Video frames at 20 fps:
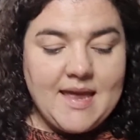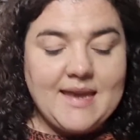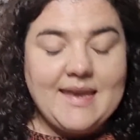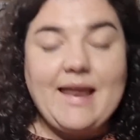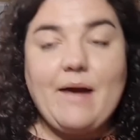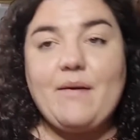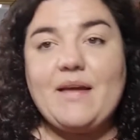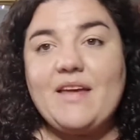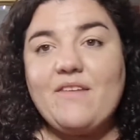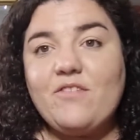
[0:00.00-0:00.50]

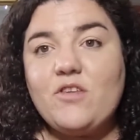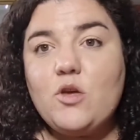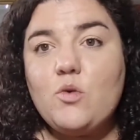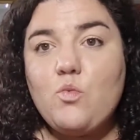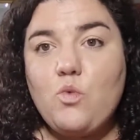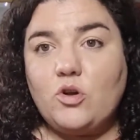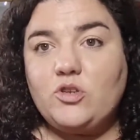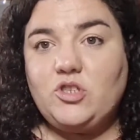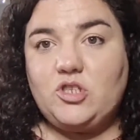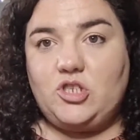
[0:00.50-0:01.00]
Now, if you
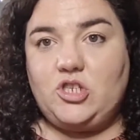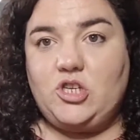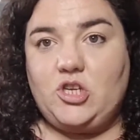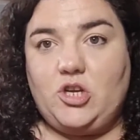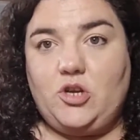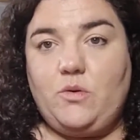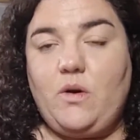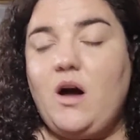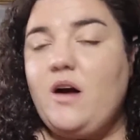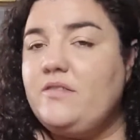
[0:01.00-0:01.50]
want
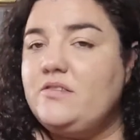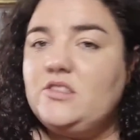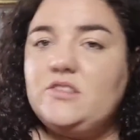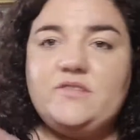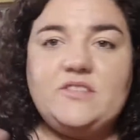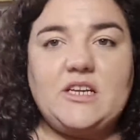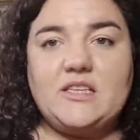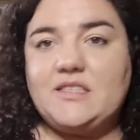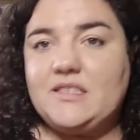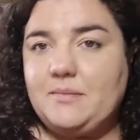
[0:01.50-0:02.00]
to, after
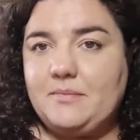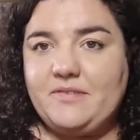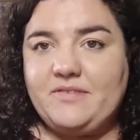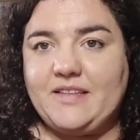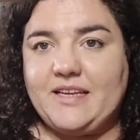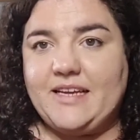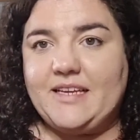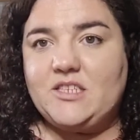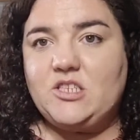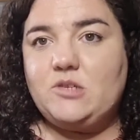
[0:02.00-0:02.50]
you've done some of
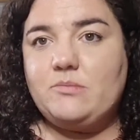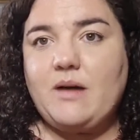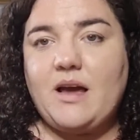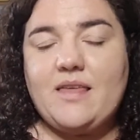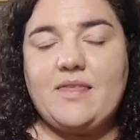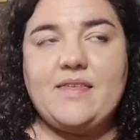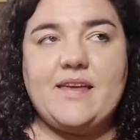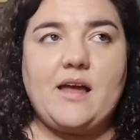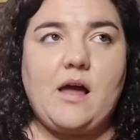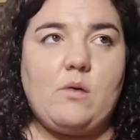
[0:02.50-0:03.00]
these, you
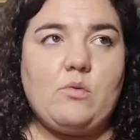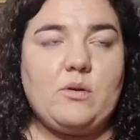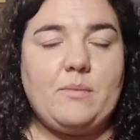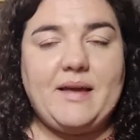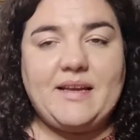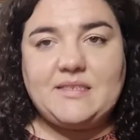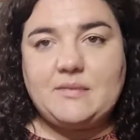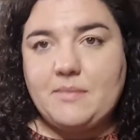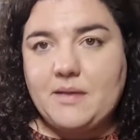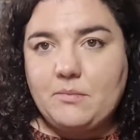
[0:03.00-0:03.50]
might think, I want to
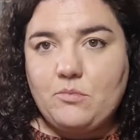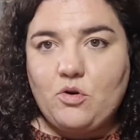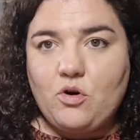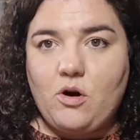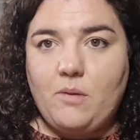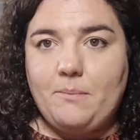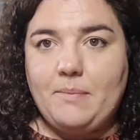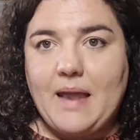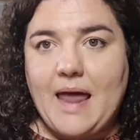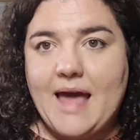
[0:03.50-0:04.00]
make something more
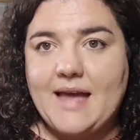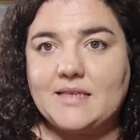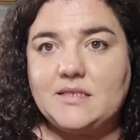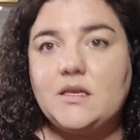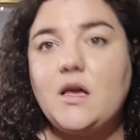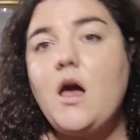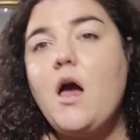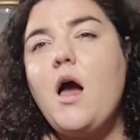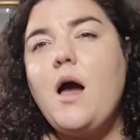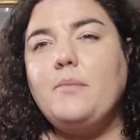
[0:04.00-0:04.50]
complex.
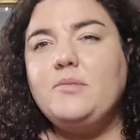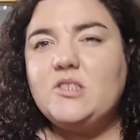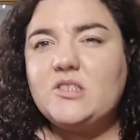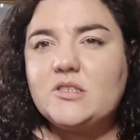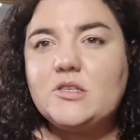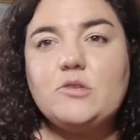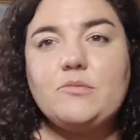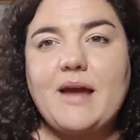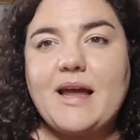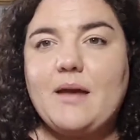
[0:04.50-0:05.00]
I'm
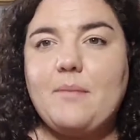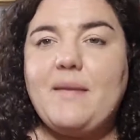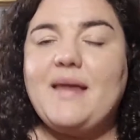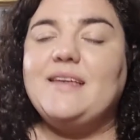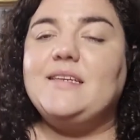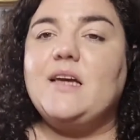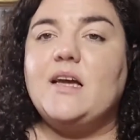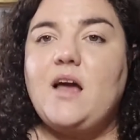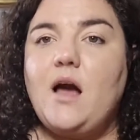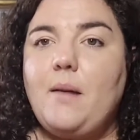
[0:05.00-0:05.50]
just going to
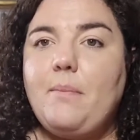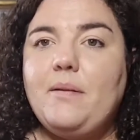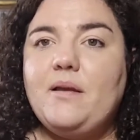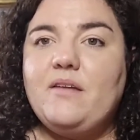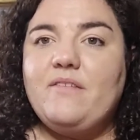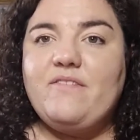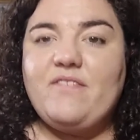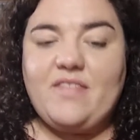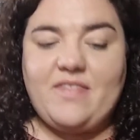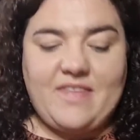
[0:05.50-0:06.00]
recommend a couple
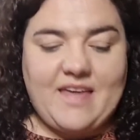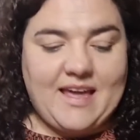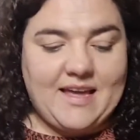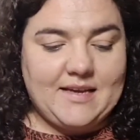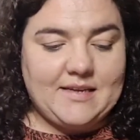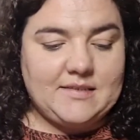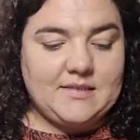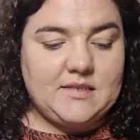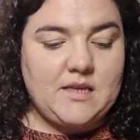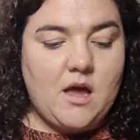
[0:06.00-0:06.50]
of
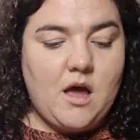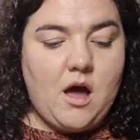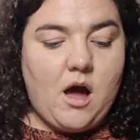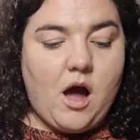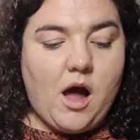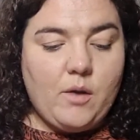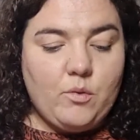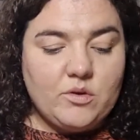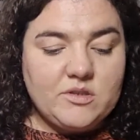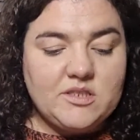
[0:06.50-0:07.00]
things.
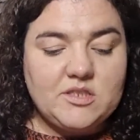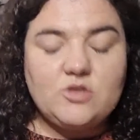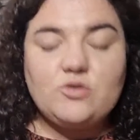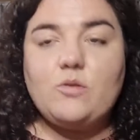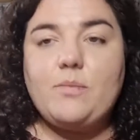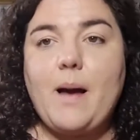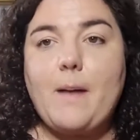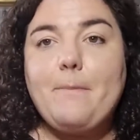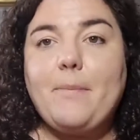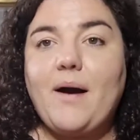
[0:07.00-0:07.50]
I want to
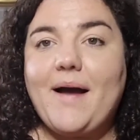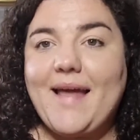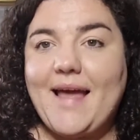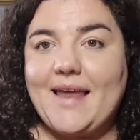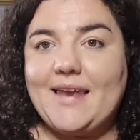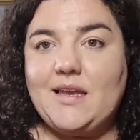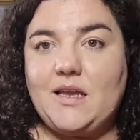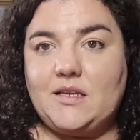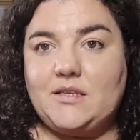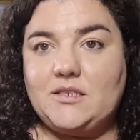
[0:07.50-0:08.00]
talk about By
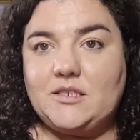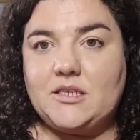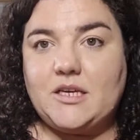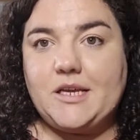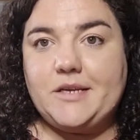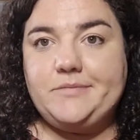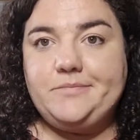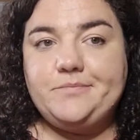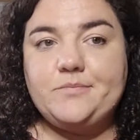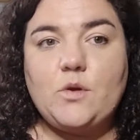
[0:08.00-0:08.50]
Hand
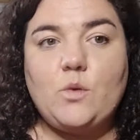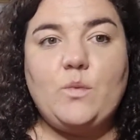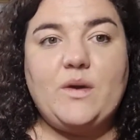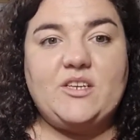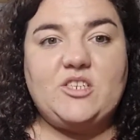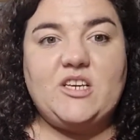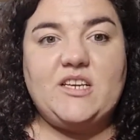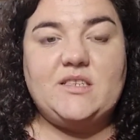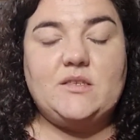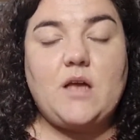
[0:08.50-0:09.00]
London,
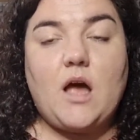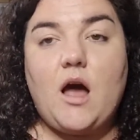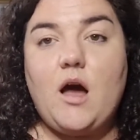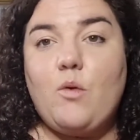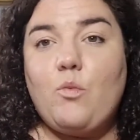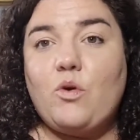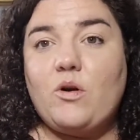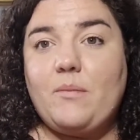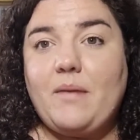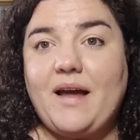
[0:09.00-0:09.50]
which is
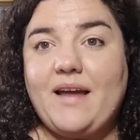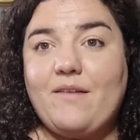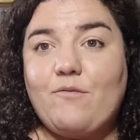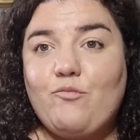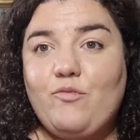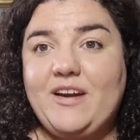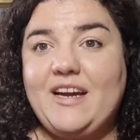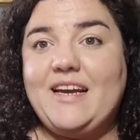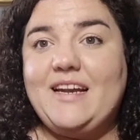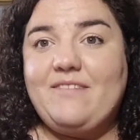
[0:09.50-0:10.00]
one of my
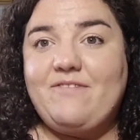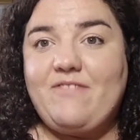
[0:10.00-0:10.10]
really